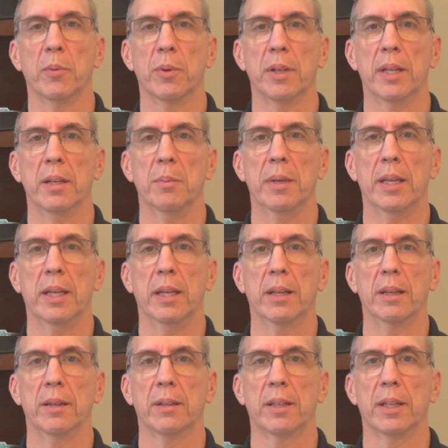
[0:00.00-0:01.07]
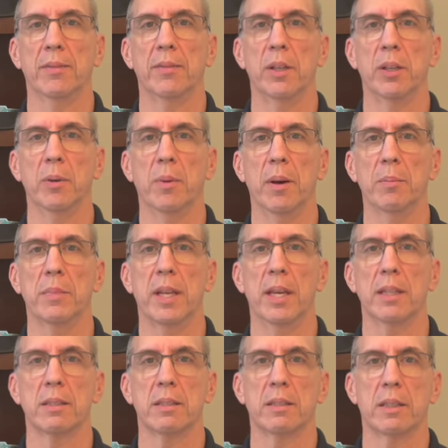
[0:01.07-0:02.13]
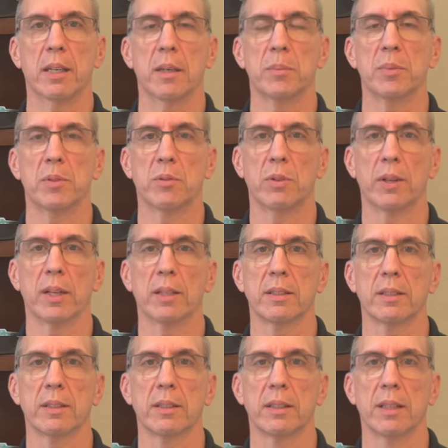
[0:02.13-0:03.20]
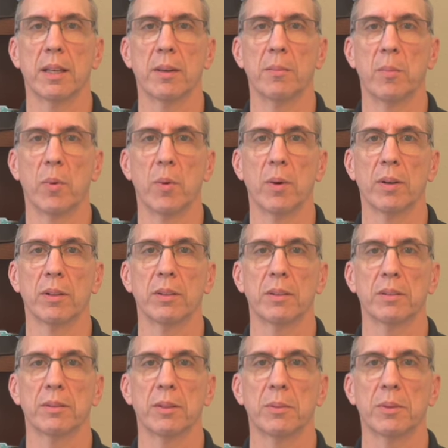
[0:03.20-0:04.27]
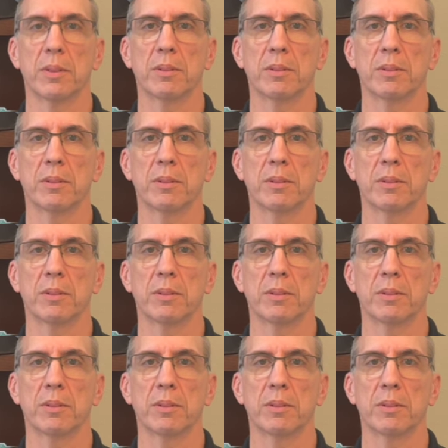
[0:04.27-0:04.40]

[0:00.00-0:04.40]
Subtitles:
We're going to be here giving you updates, tips, tricks, and more. So,